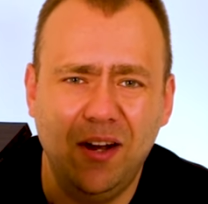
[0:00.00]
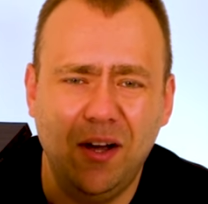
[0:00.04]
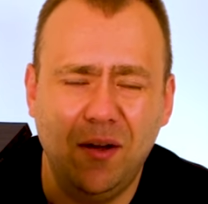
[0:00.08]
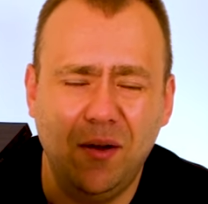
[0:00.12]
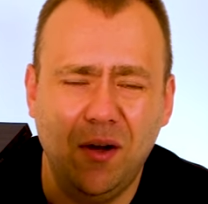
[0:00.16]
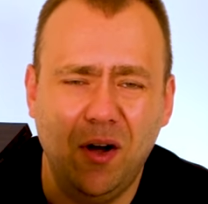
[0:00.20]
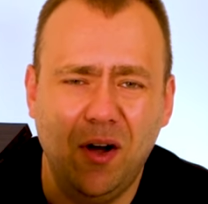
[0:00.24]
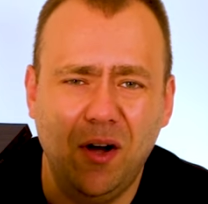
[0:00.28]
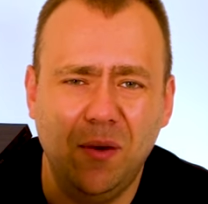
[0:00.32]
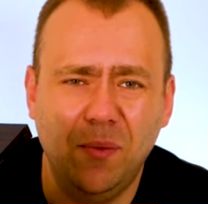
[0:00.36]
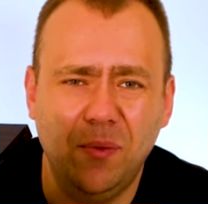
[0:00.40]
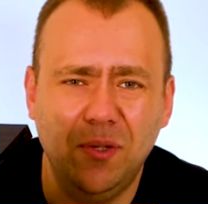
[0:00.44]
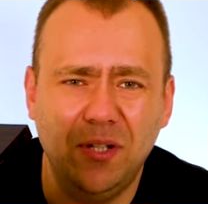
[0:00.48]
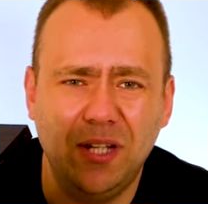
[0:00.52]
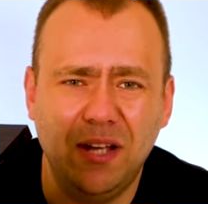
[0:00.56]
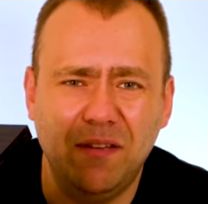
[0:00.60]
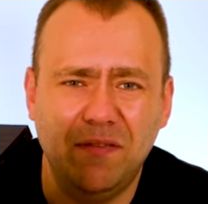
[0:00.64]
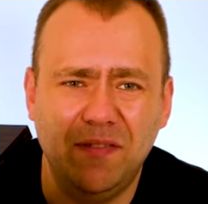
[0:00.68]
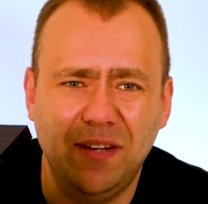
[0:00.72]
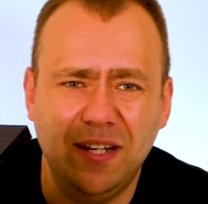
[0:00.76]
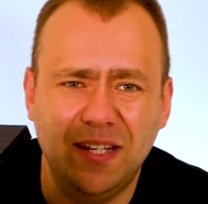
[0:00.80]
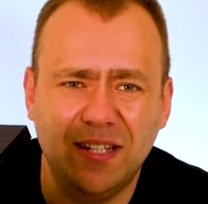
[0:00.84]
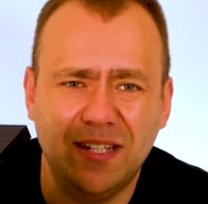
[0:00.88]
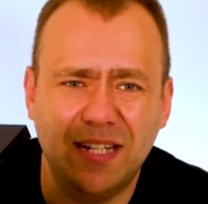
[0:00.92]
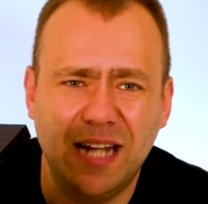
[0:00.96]
I, I would
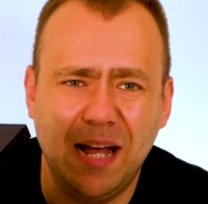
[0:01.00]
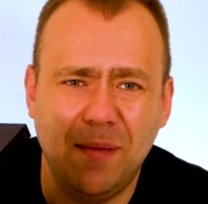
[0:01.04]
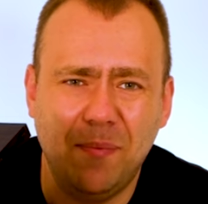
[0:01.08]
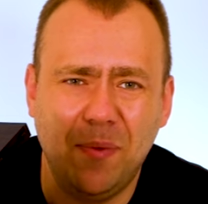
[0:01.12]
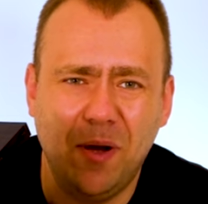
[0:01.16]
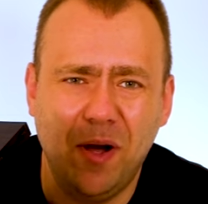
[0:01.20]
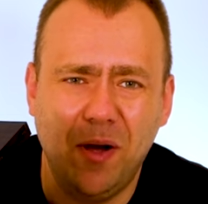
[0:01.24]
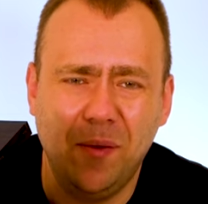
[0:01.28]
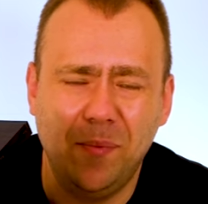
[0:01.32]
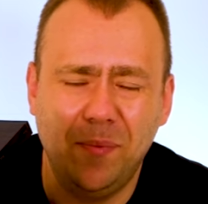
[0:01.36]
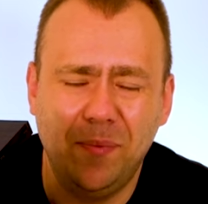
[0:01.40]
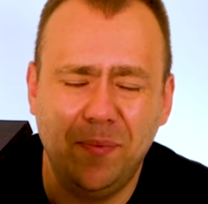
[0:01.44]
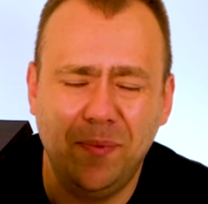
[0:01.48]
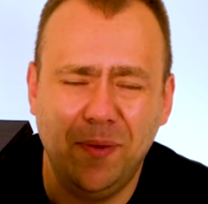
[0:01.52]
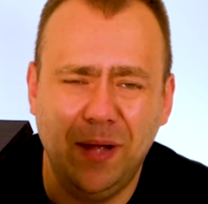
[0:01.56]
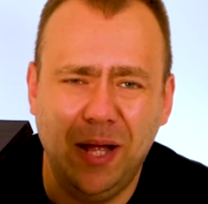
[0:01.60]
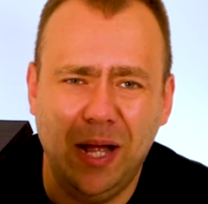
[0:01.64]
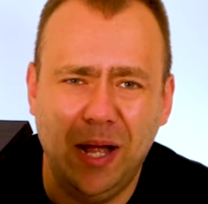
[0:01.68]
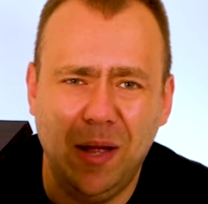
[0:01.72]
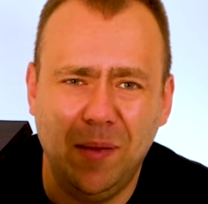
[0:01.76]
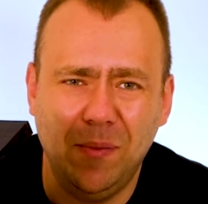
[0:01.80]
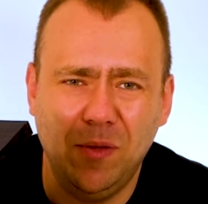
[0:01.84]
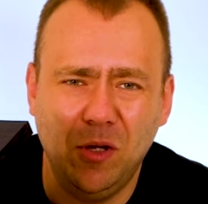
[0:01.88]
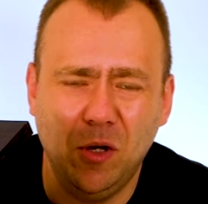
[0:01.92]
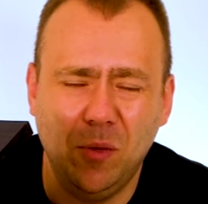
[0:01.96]
definitely snap up
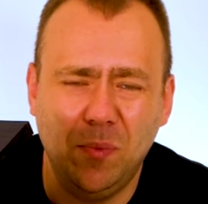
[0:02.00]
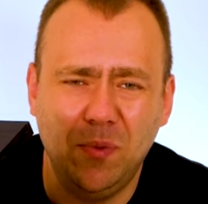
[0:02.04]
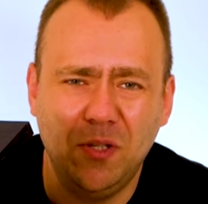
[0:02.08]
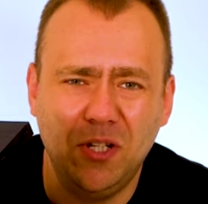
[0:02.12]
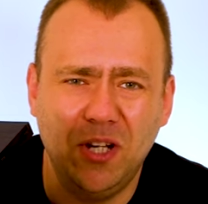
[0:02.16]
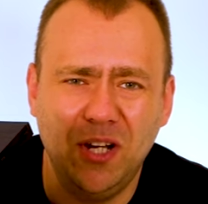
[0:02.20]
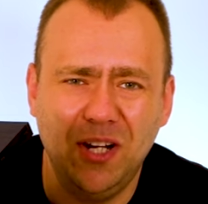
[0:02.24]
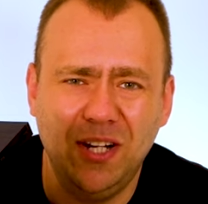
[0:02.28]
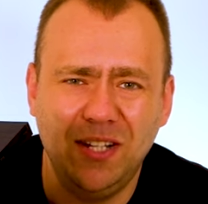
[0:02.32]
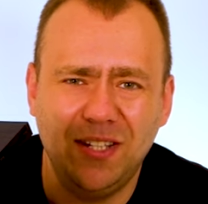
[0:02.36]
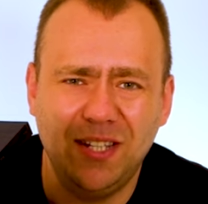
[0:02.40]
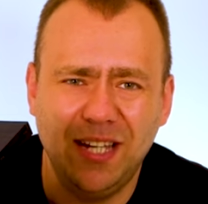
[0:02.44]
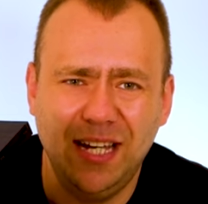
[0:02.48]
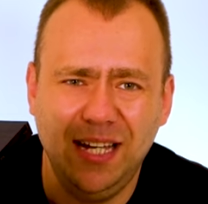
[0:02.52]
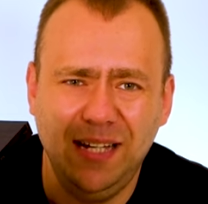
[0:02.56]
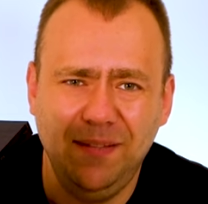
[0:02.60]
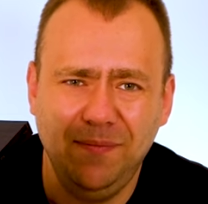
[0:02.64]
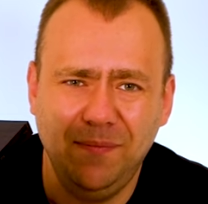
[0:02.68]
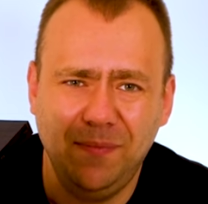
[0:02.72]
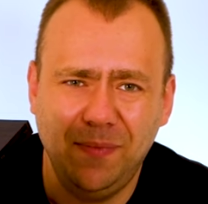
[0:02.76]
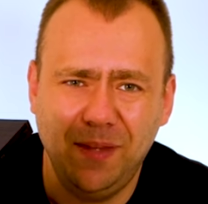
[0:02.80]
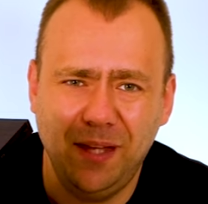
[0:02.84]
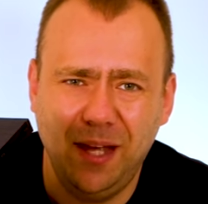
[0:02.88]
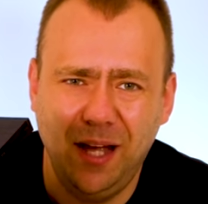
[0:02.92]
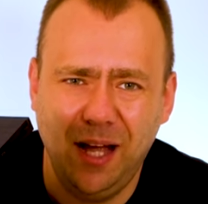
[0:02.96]
the opportunity
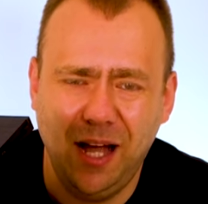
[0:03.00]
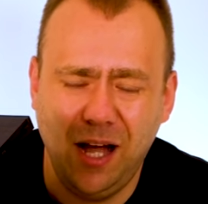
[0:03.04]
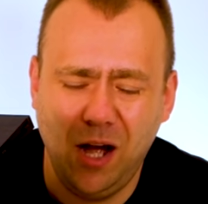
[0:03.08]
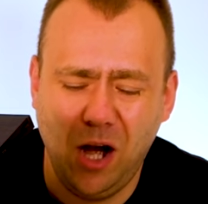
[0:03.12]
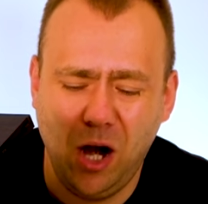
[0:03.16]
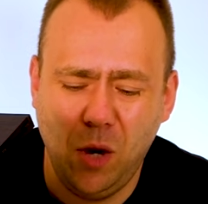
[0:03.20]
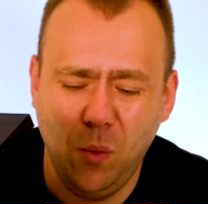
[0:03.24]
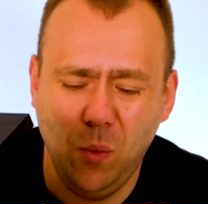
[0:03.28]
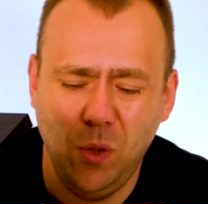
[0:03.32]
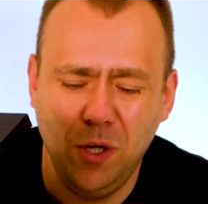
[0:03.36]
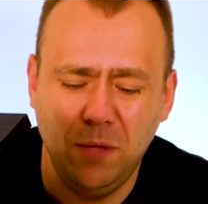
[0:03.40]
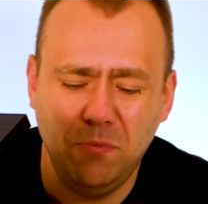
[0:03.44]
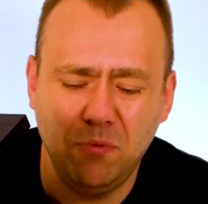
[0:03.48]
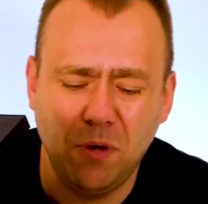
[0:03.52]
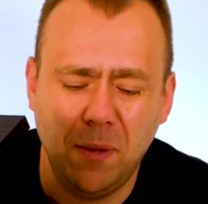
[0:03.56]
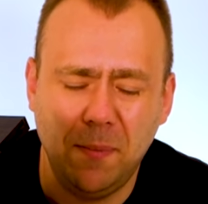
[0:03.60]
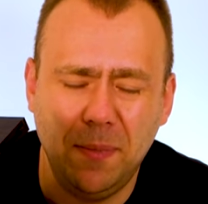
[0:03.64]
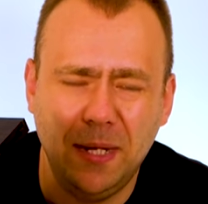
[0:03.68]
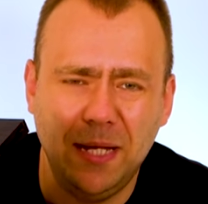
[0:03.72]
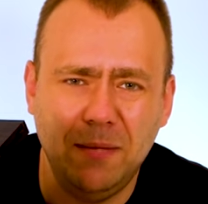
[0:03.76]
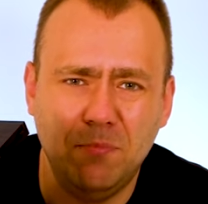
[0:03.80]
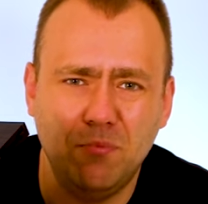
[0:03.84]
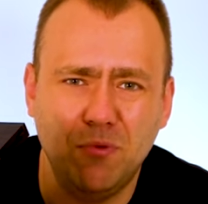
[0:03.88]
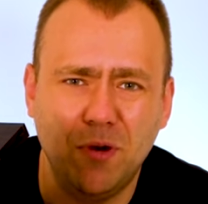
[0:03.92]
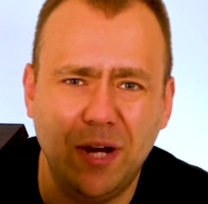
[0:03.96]
uh, I would
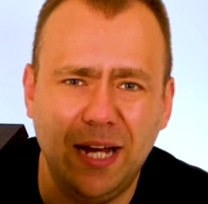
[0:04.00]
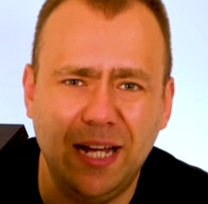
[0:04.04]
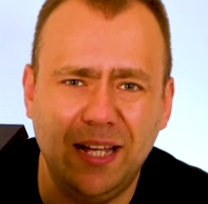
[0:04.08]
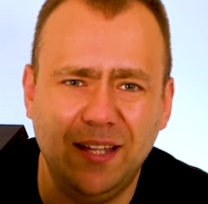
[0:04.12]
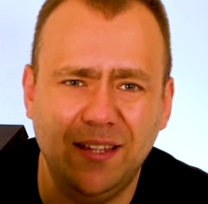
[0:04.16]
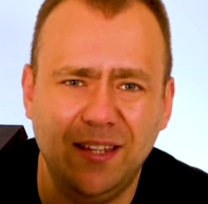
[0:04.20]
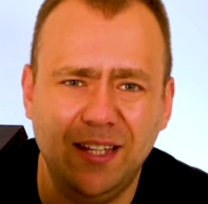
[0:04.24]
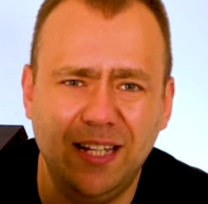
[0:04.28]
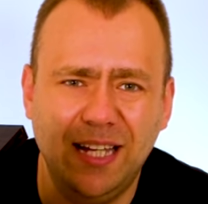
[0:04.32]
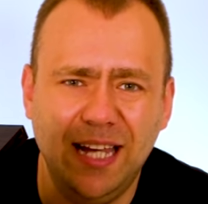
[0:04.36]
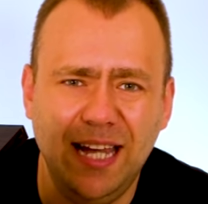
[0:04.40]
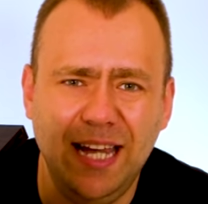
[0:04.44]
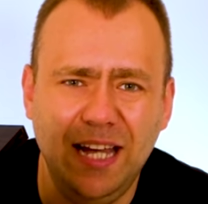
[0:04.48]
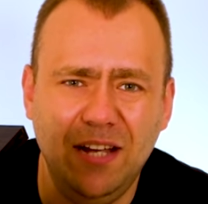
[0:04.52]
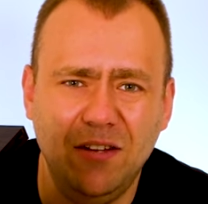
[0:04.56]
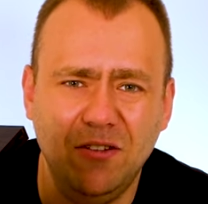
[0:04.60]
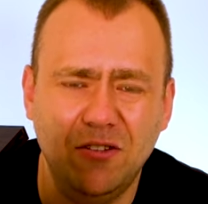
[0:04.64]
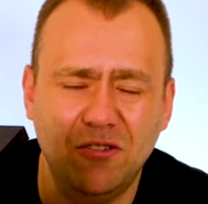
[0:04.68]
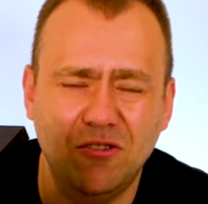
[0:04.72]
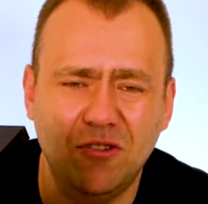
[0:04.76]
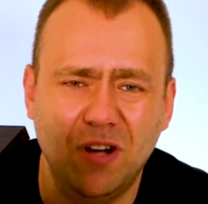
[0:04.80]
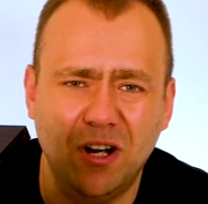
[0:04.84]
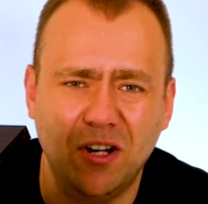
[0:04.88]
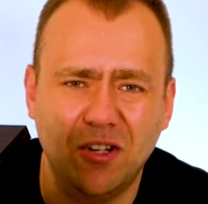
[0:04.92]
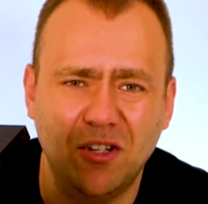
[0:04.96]
probably break the key
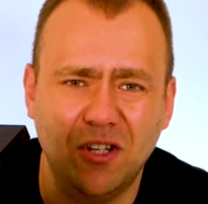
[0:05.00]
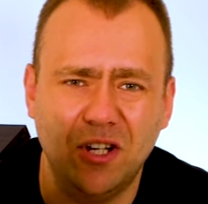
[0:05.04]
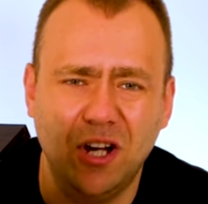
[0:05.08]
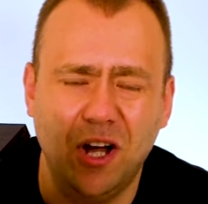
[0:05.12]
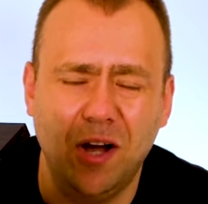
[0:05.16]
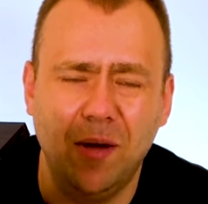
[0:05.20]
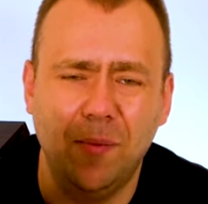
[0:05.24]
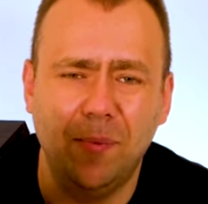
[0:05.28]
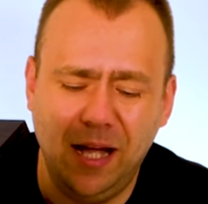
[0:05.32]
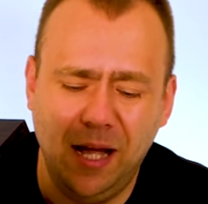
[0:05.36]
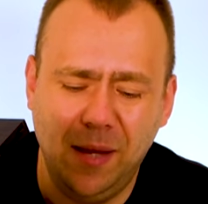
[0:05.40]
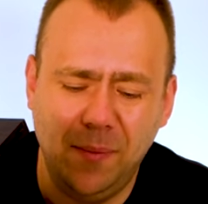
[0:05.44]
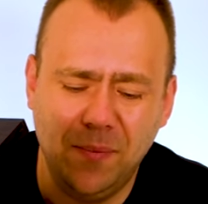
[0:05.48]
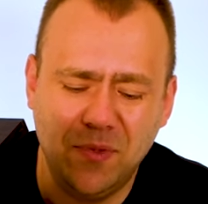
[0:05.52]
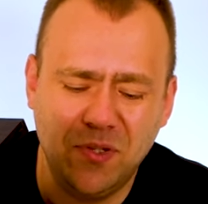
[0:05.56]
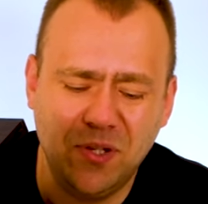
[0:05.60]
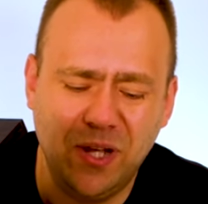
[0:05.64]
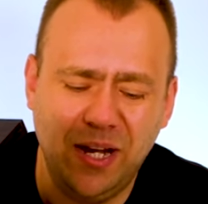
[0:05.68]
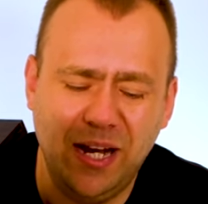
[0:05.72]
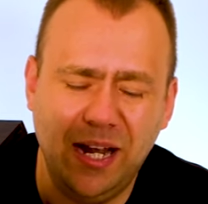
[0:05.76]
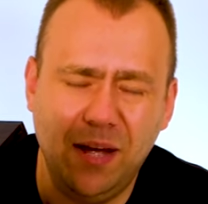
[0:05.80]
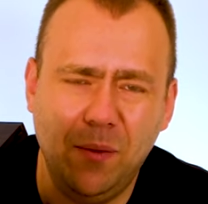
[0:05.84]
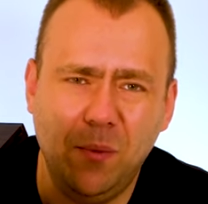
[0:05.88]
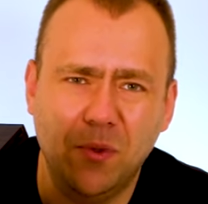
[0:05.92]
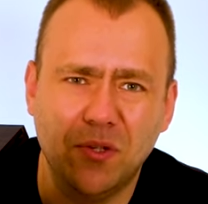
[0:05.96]
construction up um,
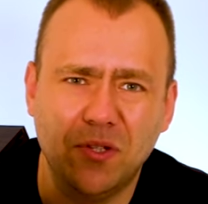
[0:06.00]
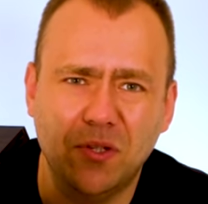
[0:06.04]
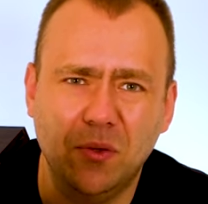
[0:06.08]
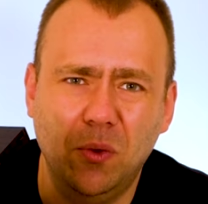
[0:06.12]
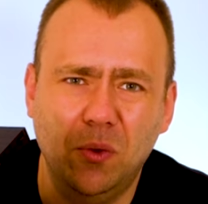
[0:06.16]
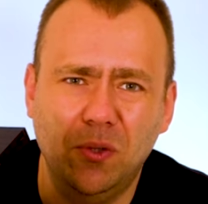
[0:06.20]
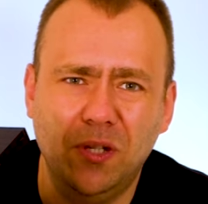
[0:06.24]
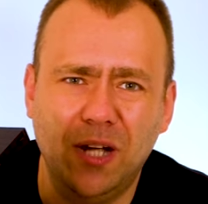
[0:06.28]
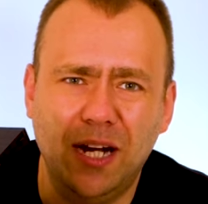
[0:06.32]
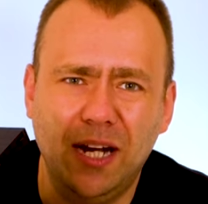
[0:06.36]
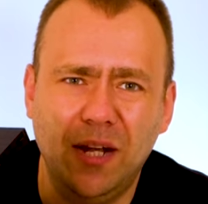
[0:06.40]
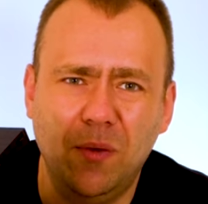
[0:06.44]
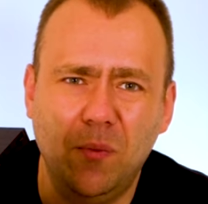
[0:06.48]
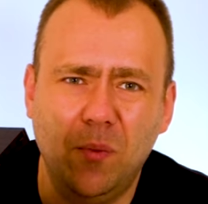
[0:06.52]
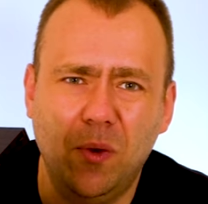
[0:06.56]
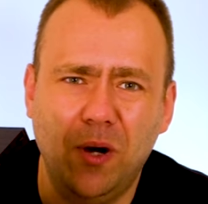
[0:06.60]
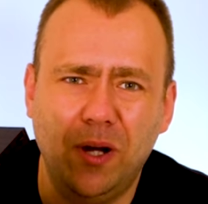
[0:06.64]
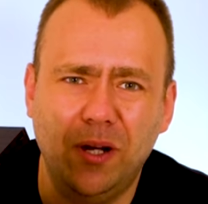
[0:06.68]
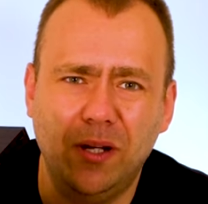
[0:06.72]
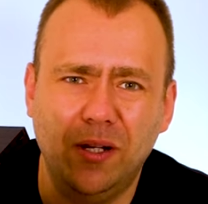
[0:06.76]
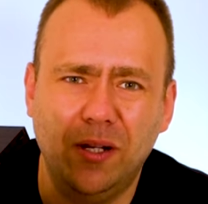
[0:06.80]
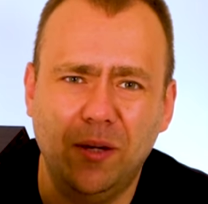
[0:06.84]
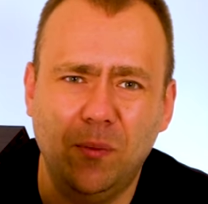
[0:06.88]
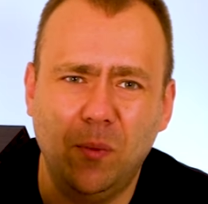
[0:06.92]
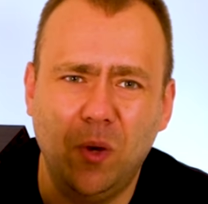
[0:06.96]
so that wasn't all done in
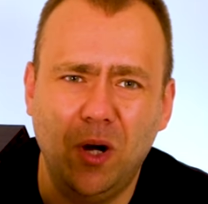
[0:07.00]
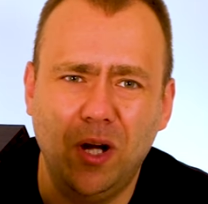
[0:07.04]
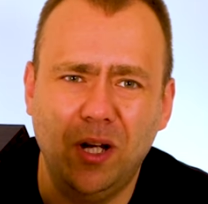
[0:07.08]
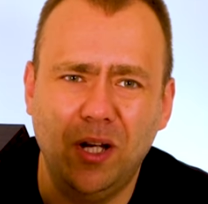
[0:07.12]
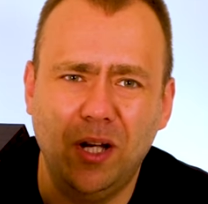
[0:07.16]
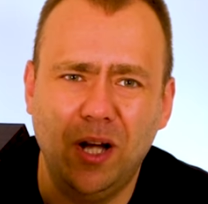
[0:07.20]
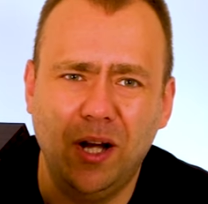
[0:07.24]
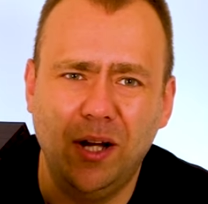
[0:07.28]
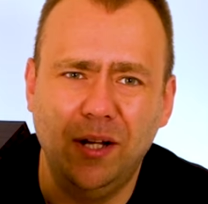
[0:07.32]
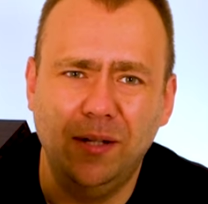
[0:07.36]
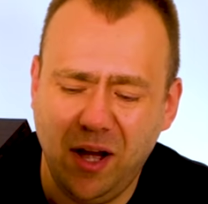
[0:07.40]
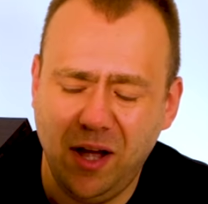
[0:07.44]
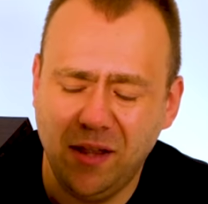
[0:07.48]
one, one go.